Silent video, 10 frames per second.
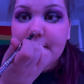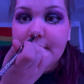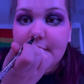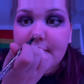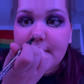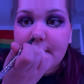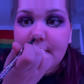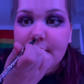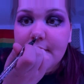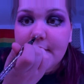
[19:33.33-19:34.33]

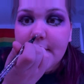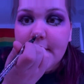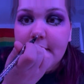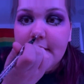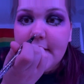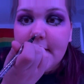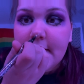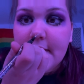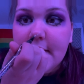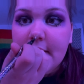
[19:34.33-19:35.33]

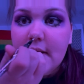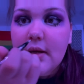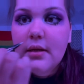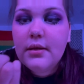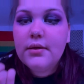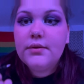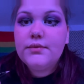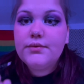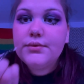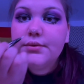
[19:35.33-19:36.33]

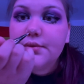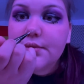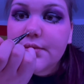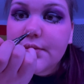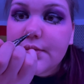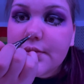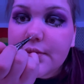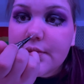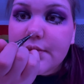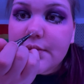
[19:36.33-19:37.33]

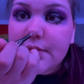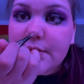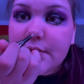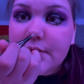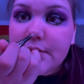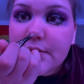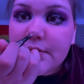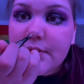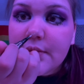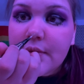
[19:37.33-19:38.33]

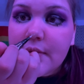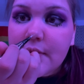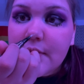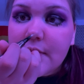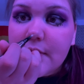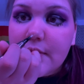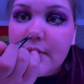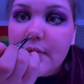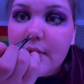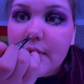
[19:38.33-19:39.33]

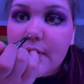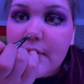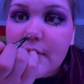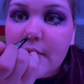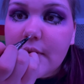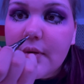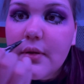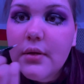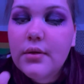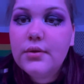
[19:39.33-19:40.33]

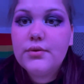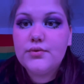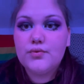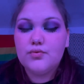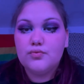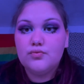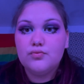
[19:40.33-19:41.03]
No one is speaking in this clip.